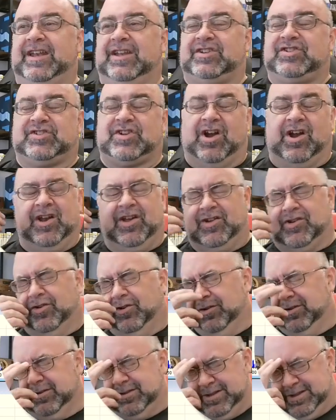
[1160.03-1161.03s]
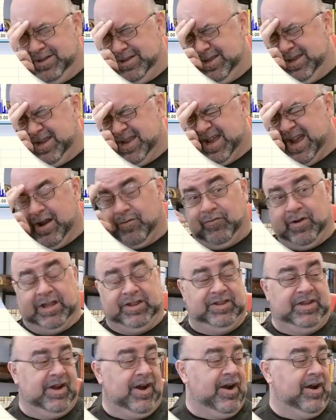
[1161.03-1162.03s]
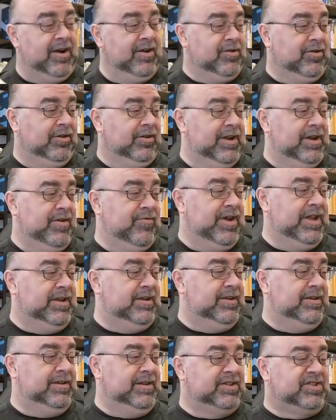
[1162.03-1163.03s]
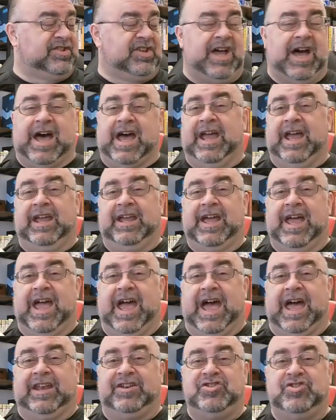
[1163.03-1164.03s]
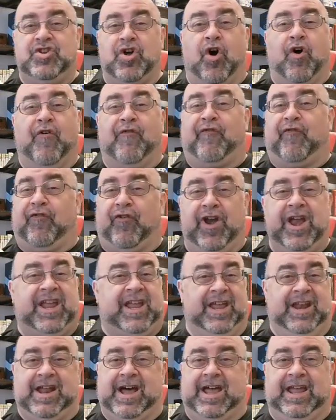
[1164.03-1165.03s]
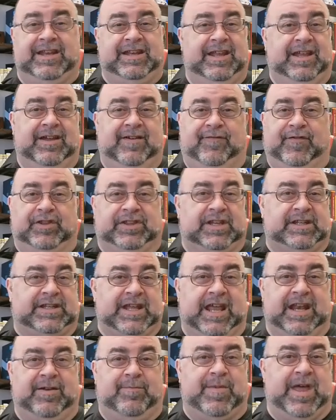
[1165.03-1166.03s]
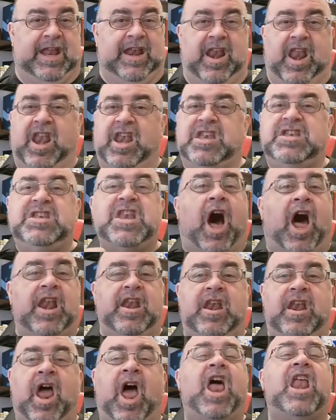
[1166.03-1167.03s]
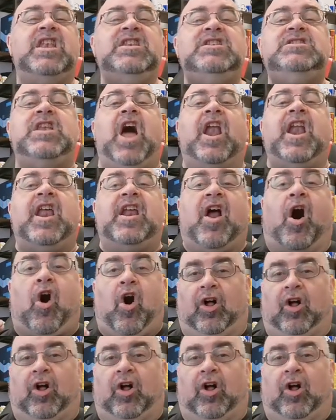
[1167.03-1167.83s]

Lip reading: article, I read the article and I went, this guy had no freaking idea of what the data meant. None at all.